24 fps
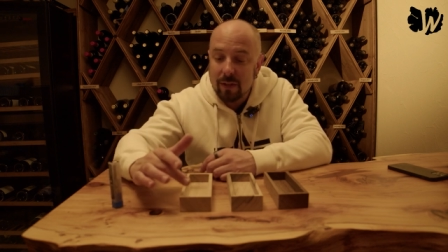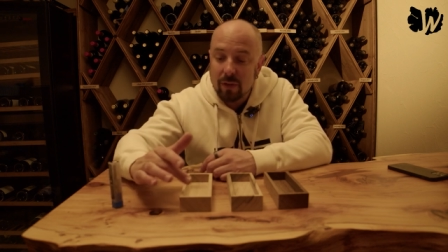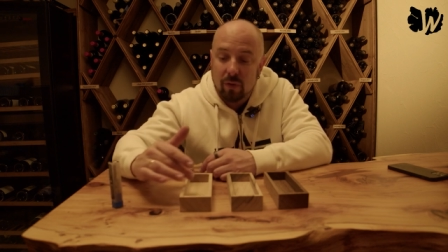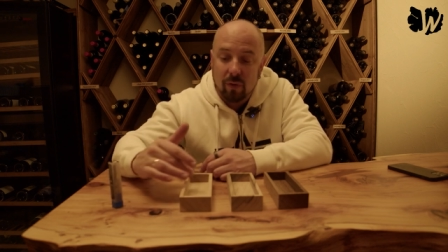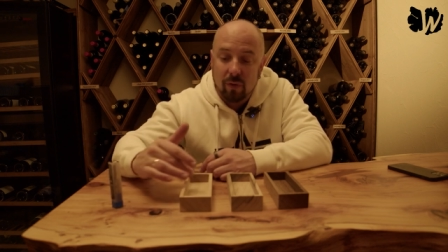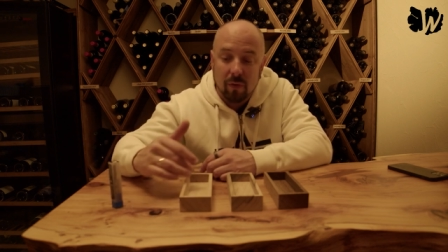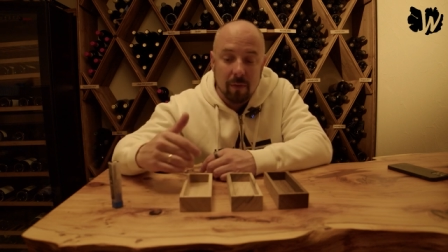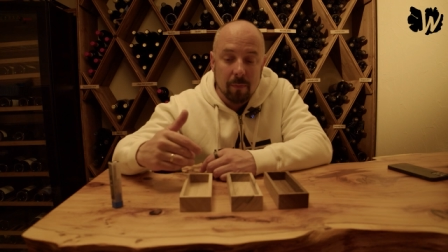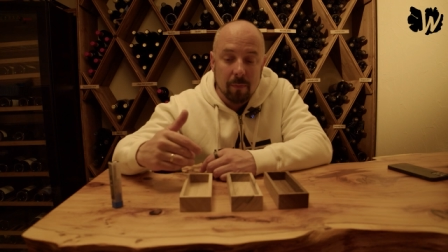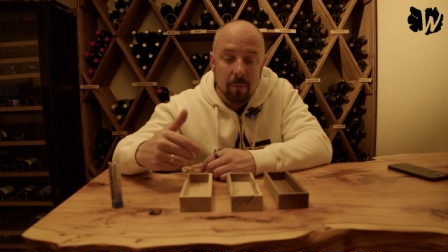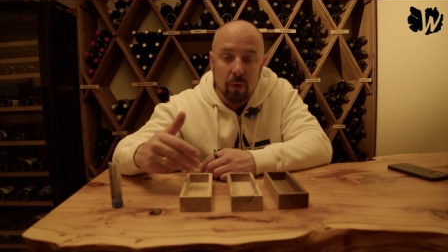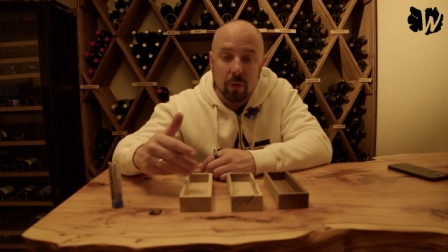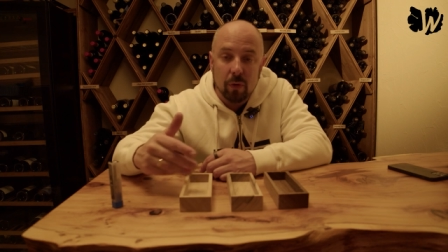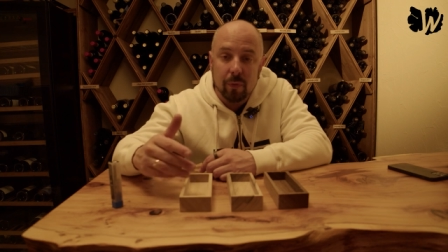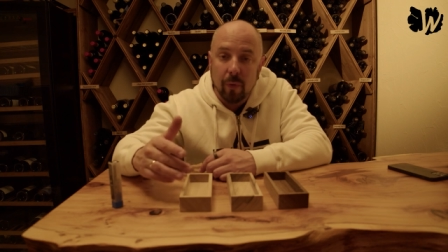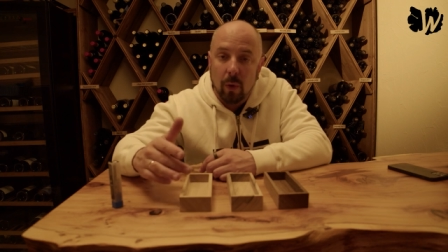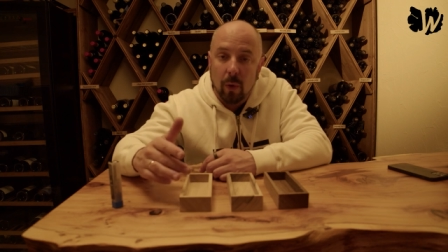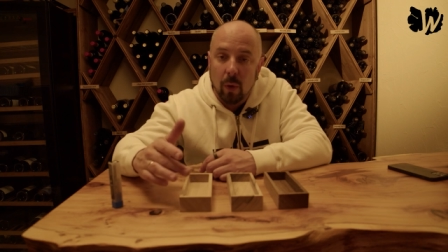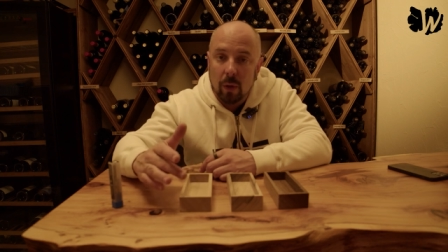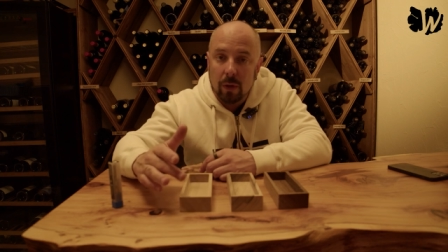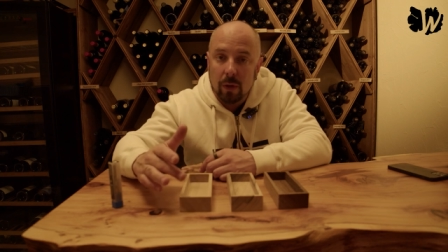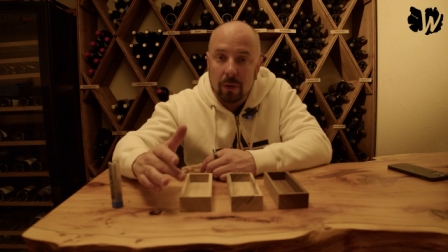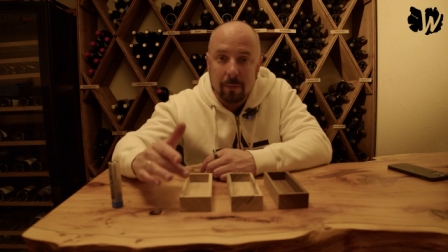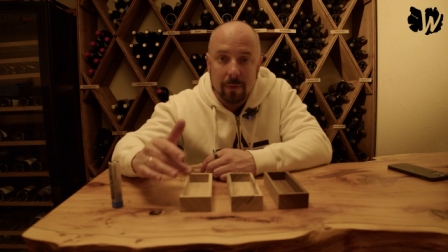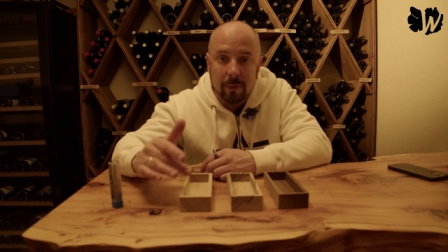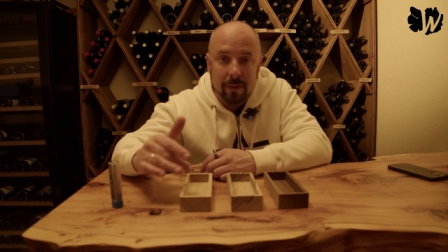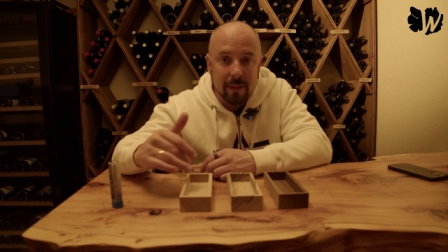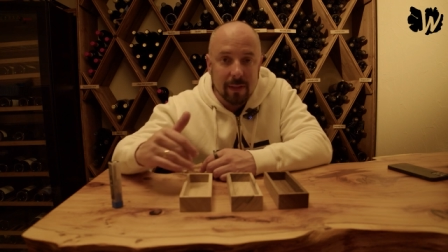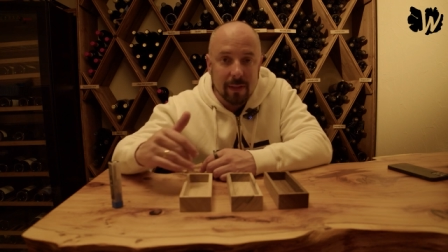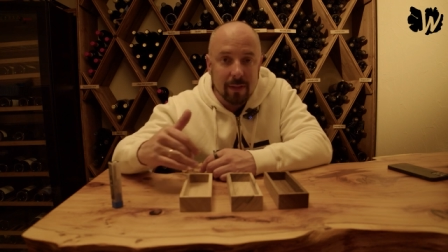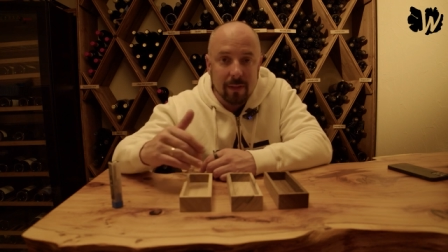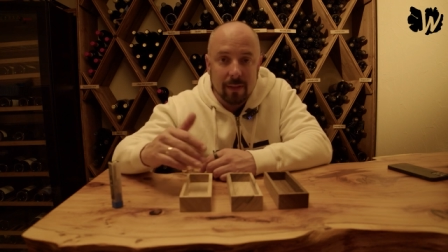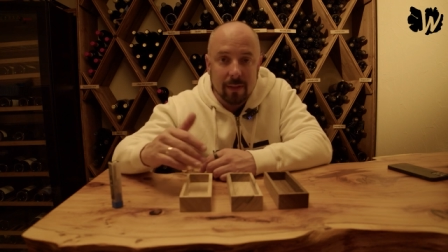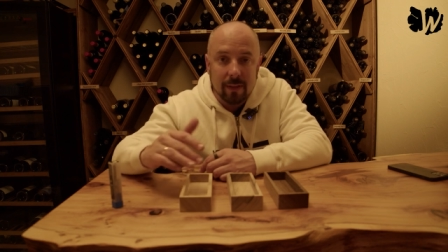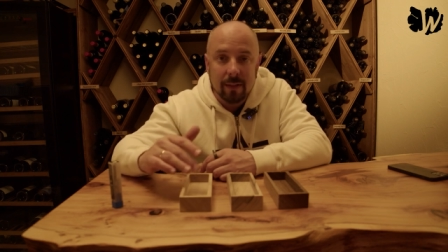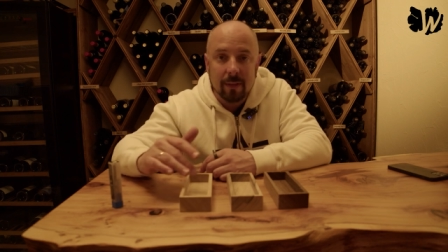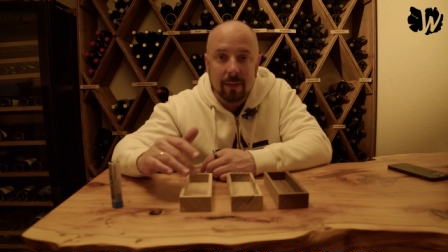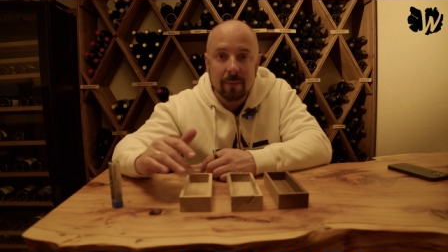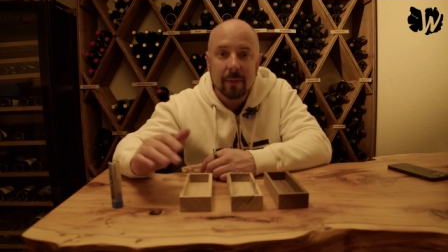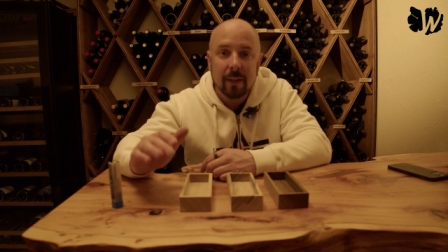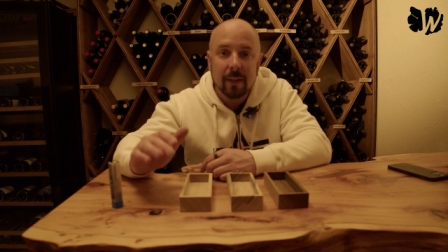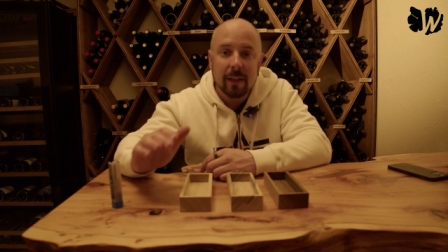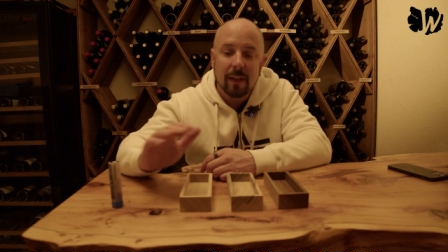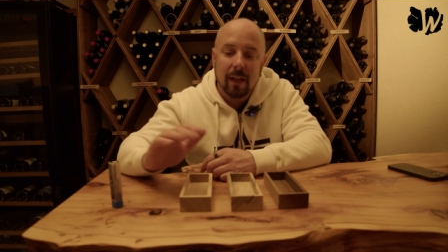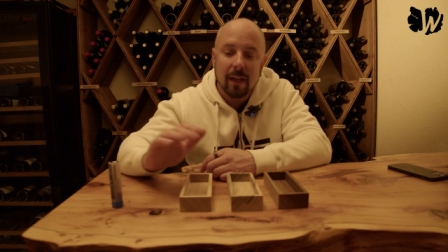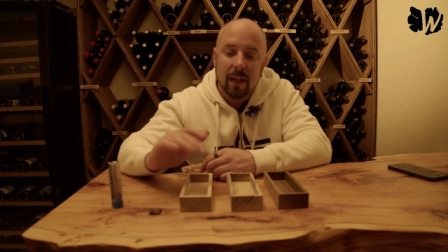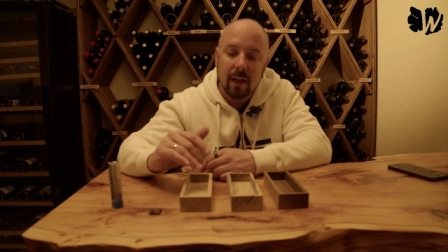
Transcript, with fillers: to remove all the material.